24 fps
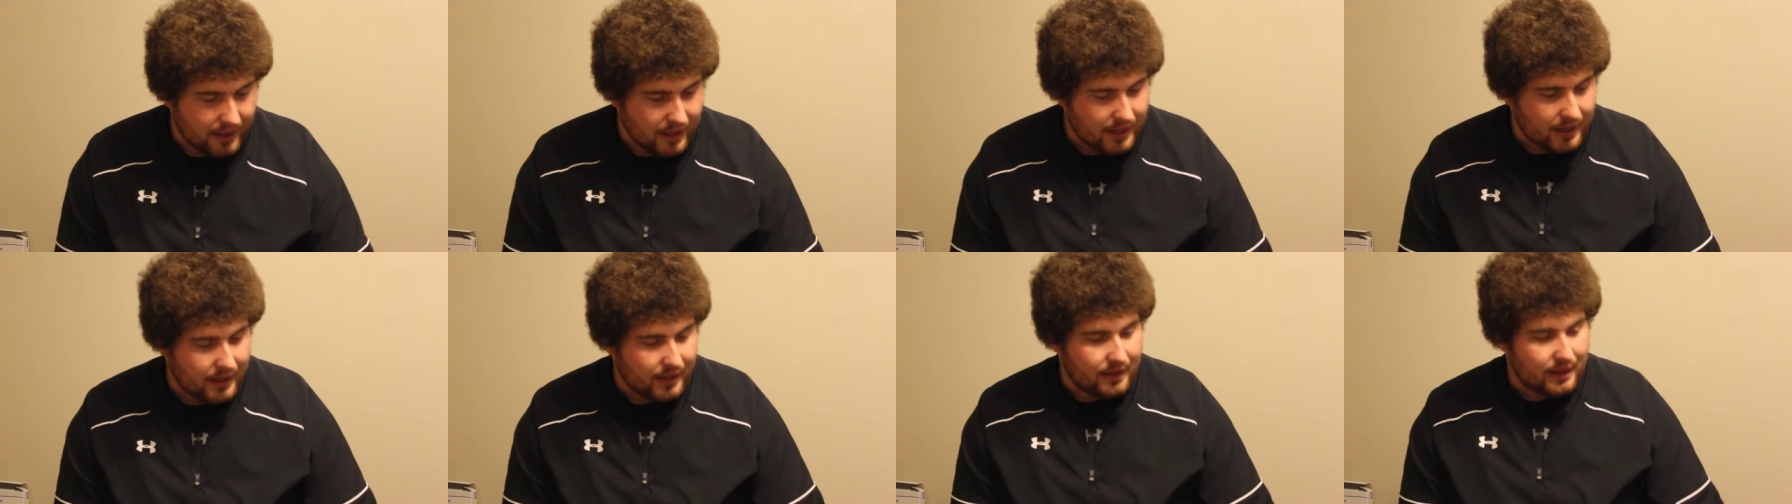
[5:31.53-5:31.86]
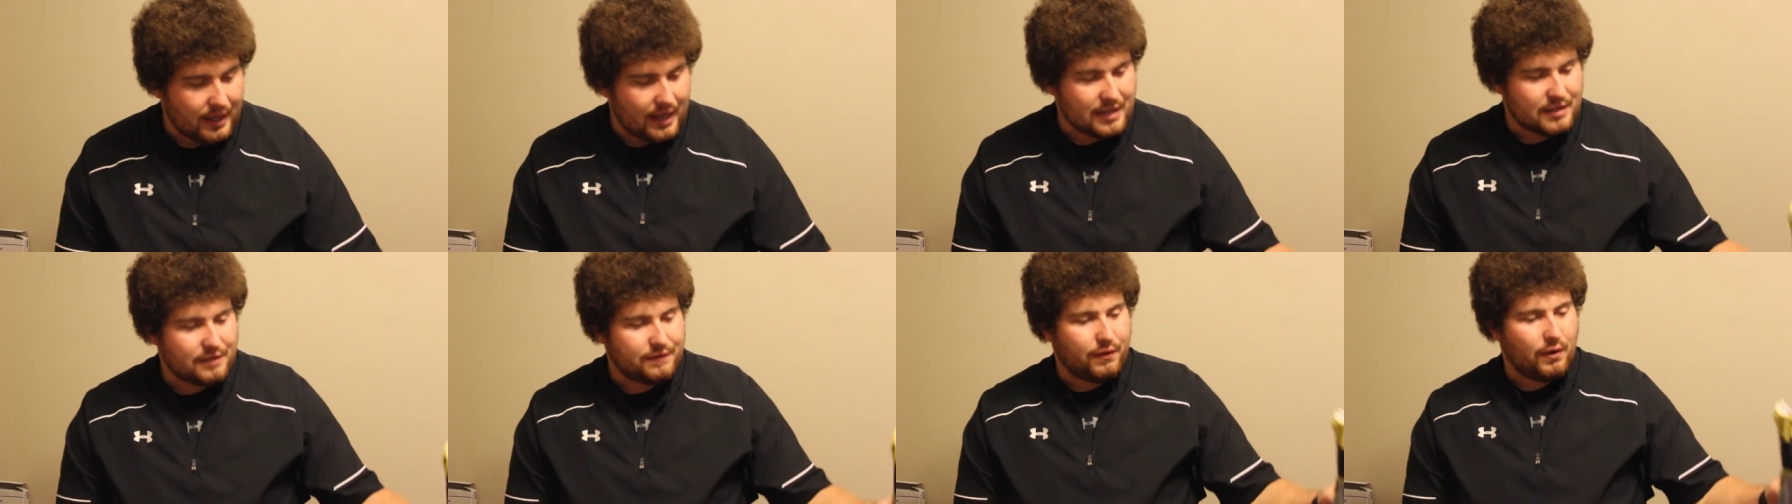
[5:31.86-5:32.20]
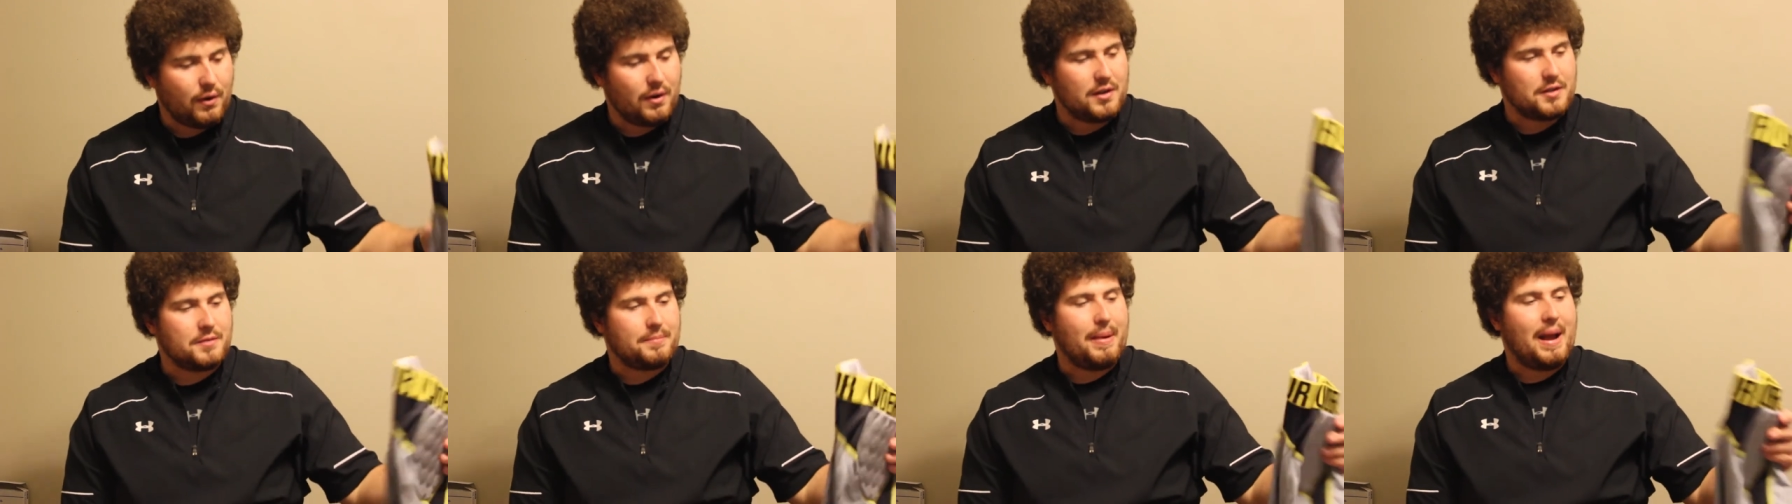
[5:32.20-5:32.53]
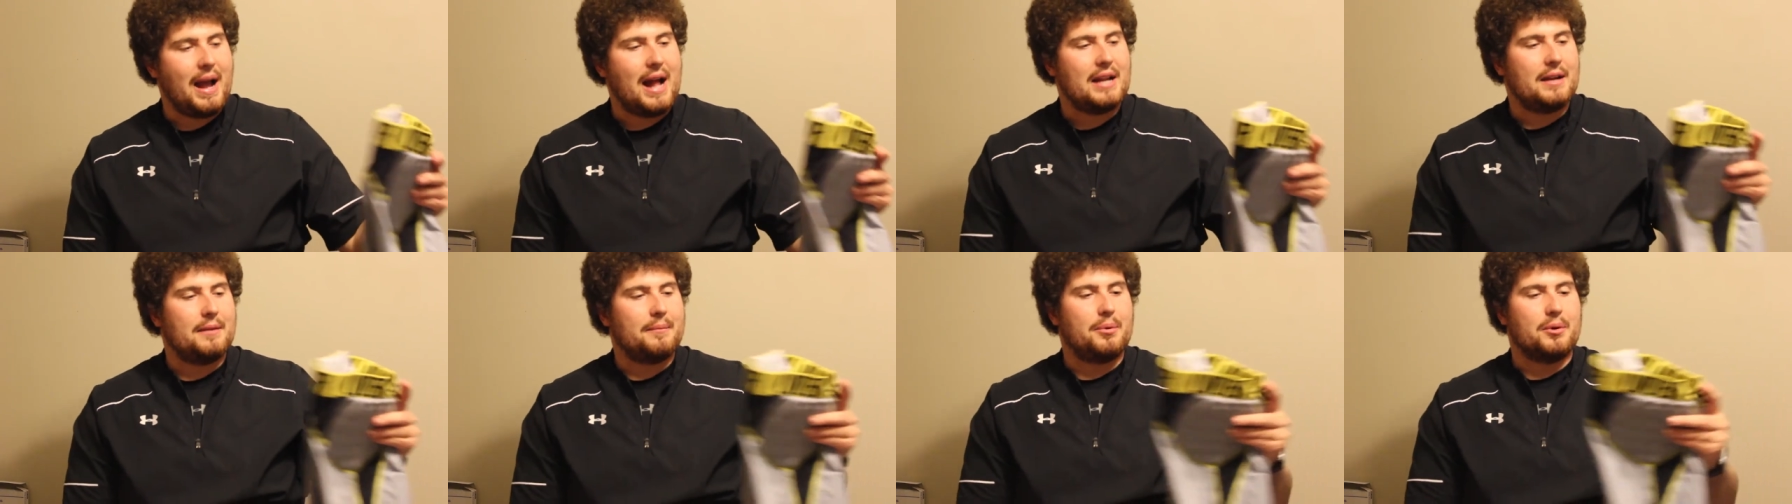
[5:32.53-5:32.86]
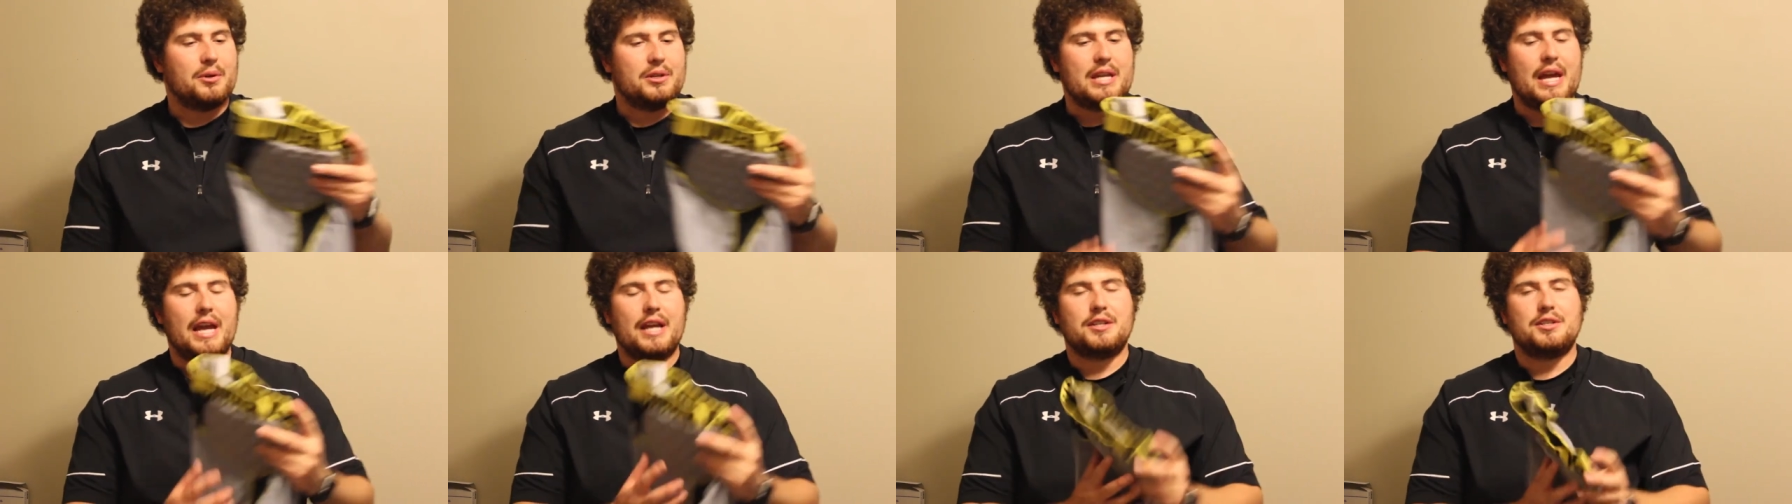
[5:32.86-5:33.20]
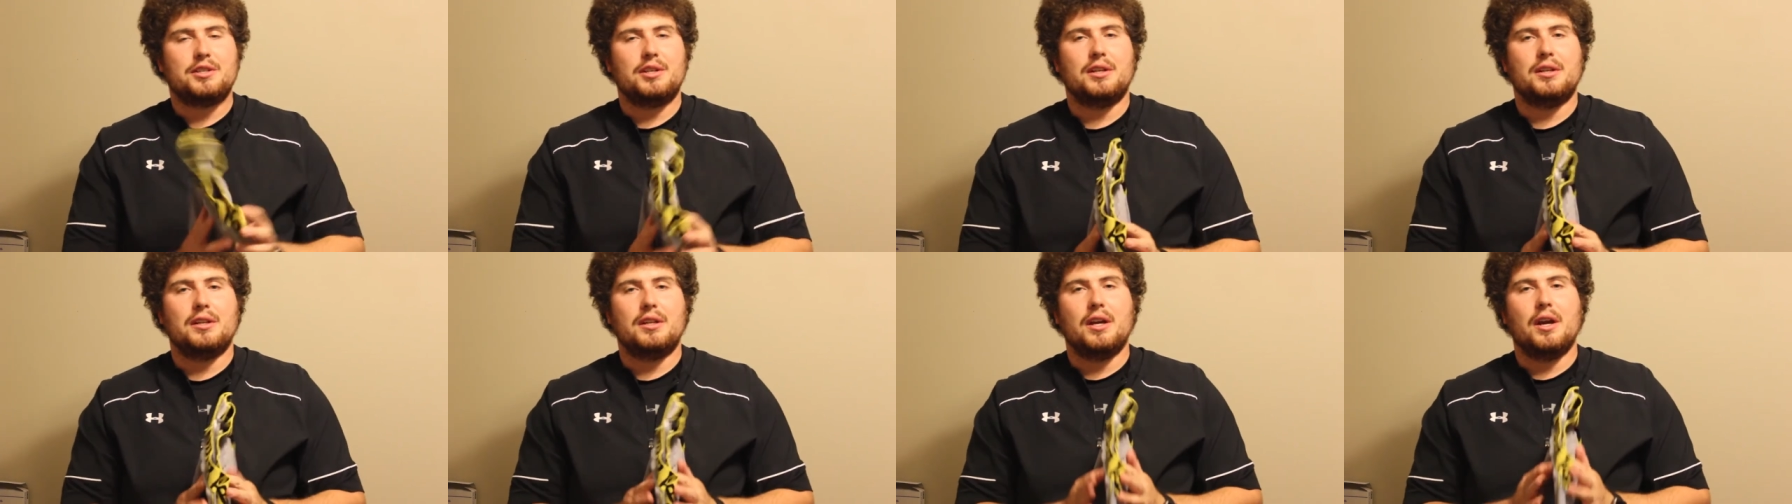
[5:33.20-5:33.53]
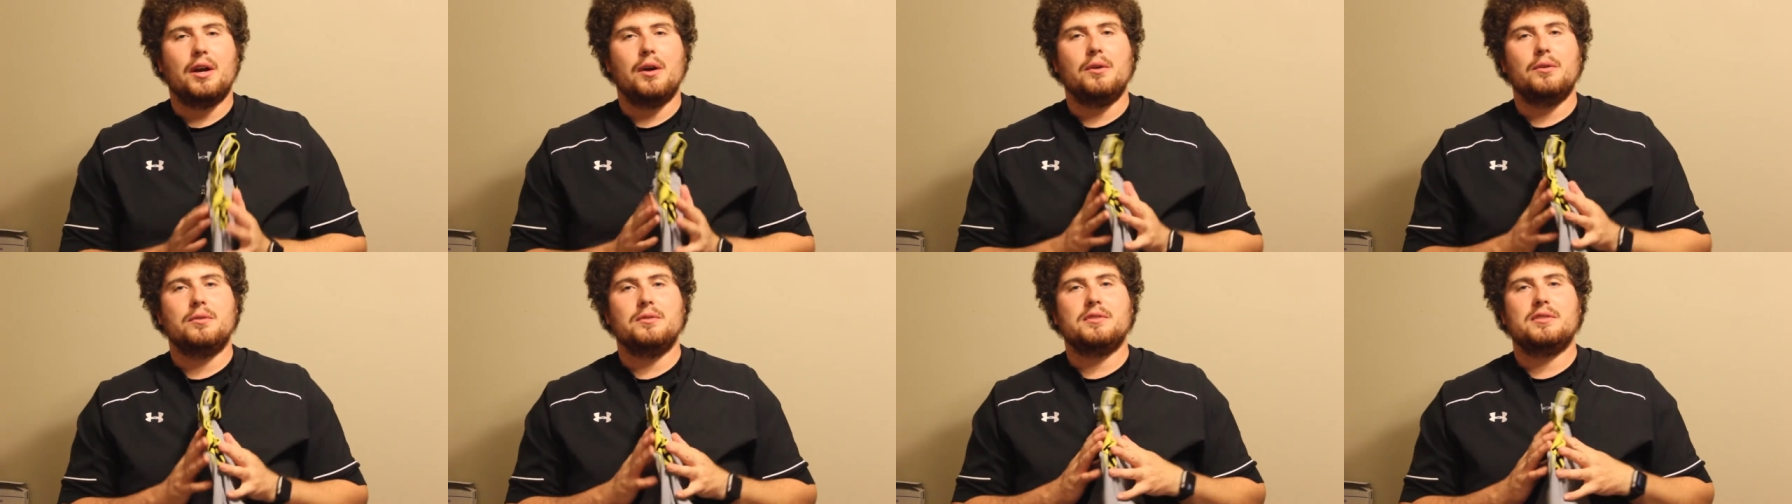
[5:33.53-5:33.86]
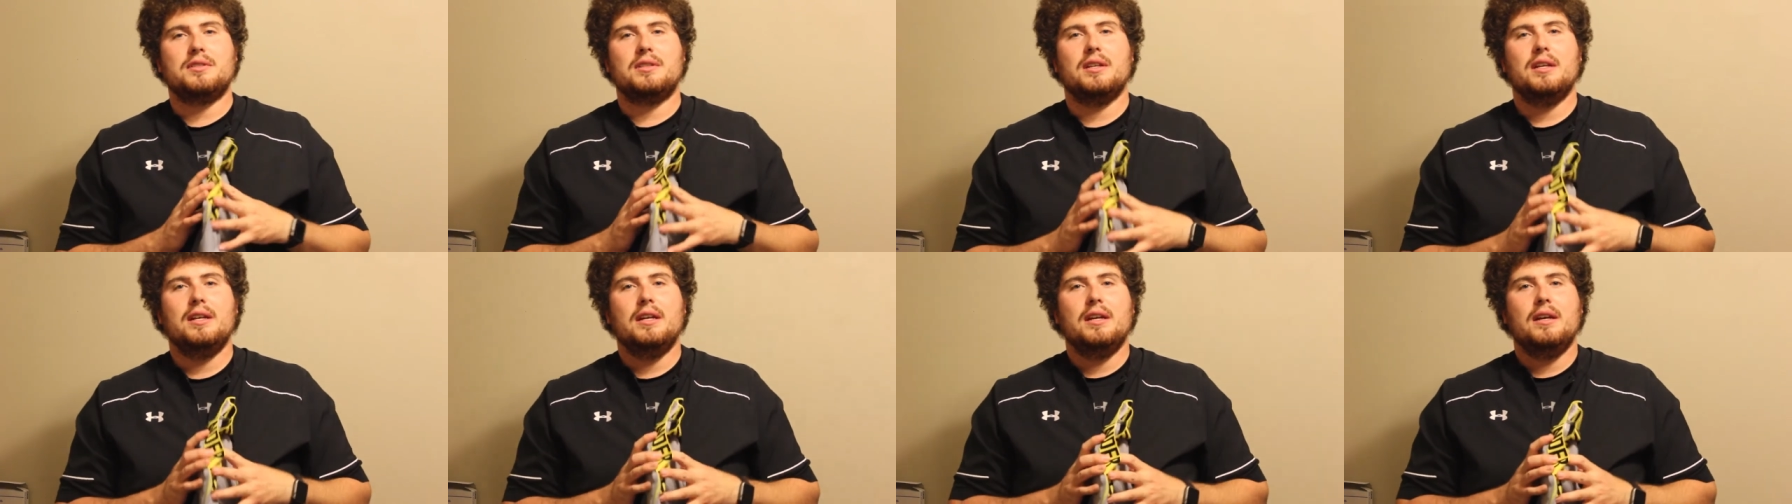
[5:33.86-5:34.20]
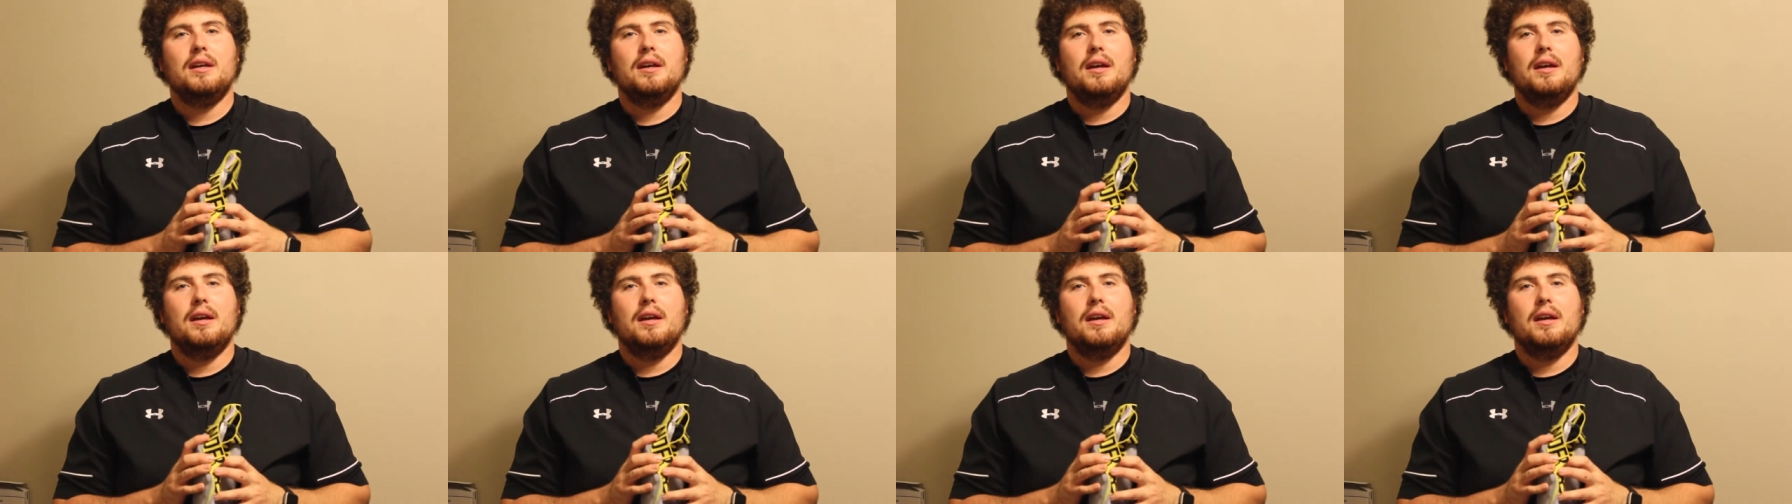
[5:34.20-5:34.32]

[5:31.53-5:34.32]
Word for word: Uh, as far as padded protection goes,